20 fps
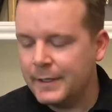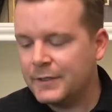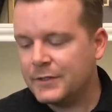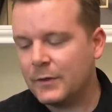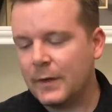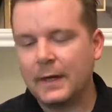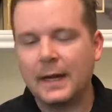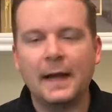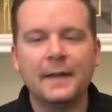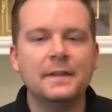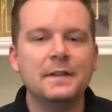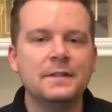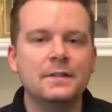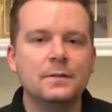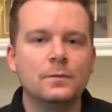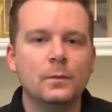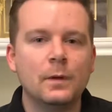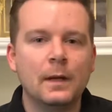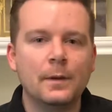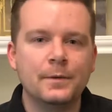So I got
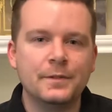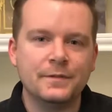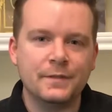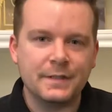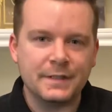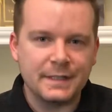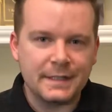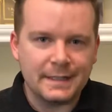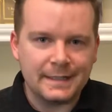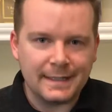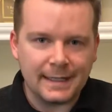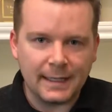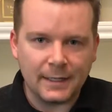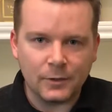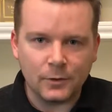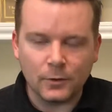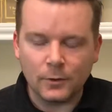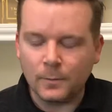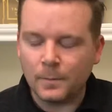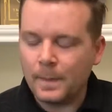this when I was visiting
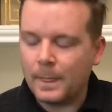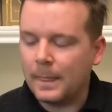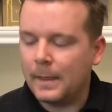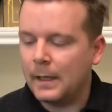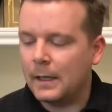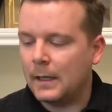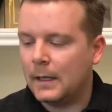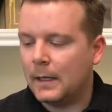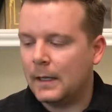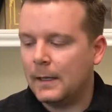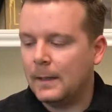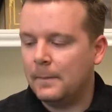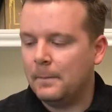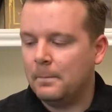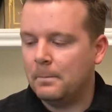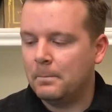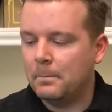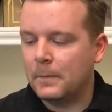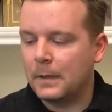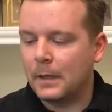Daniel
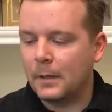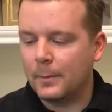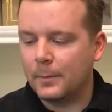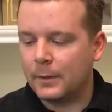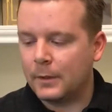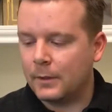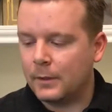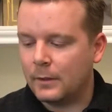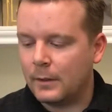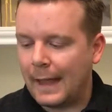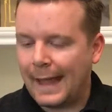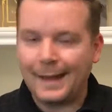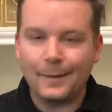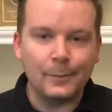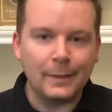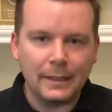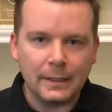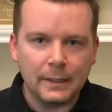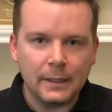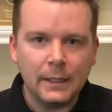up in
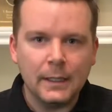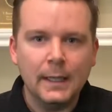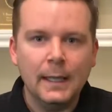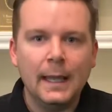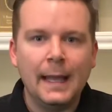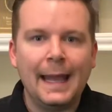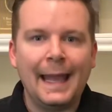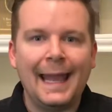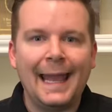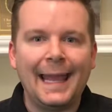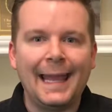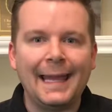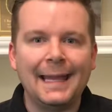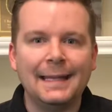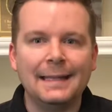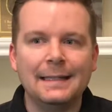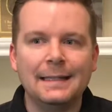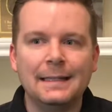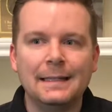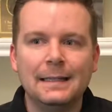Edmond,
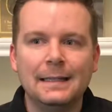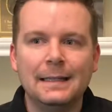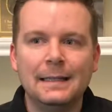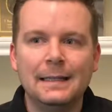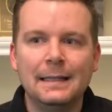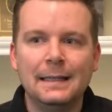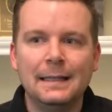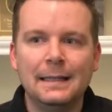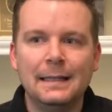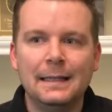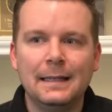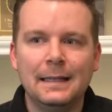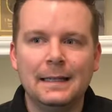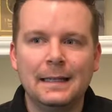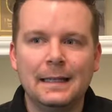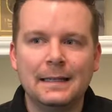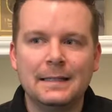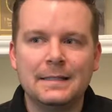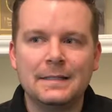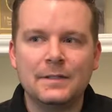and
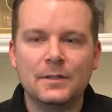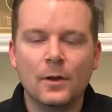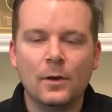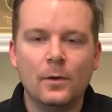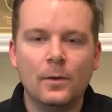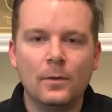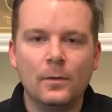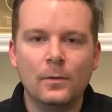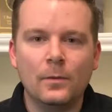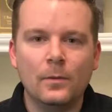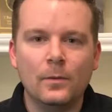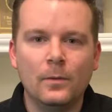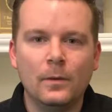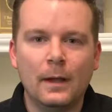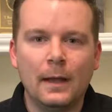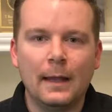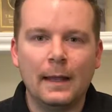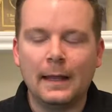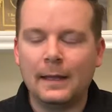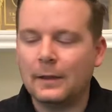
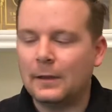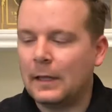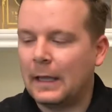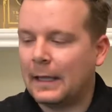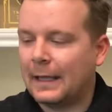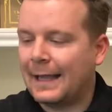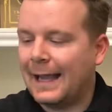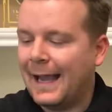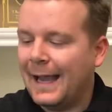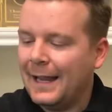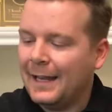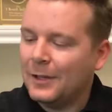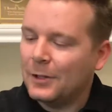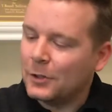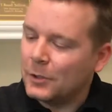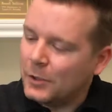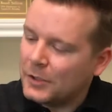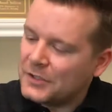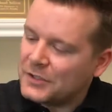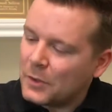it kind
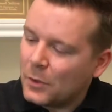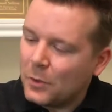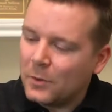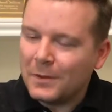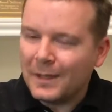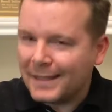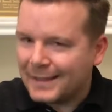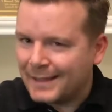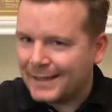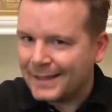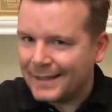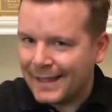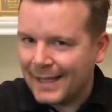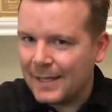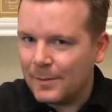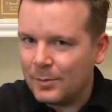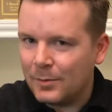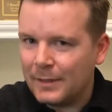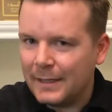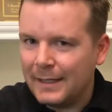of looks old, like the
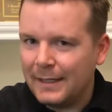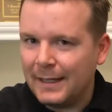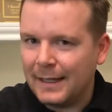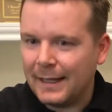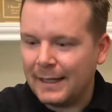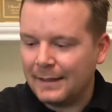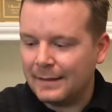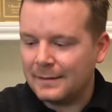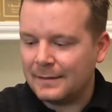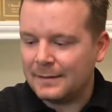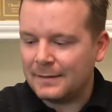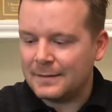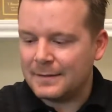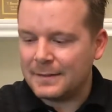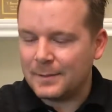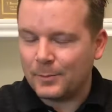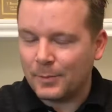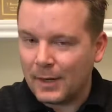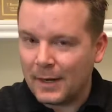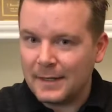labeling, and
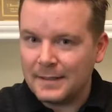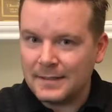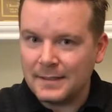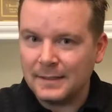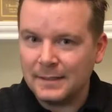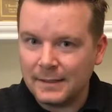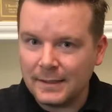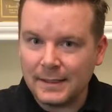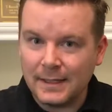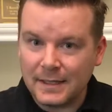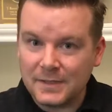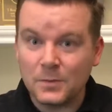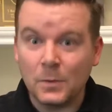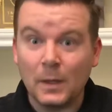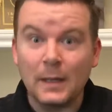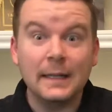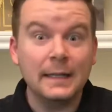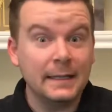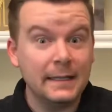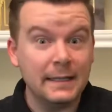surprisingly, guess
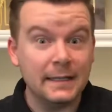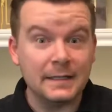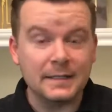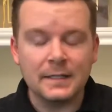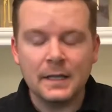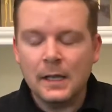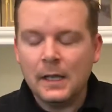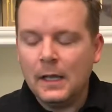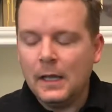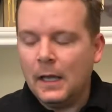what? It is.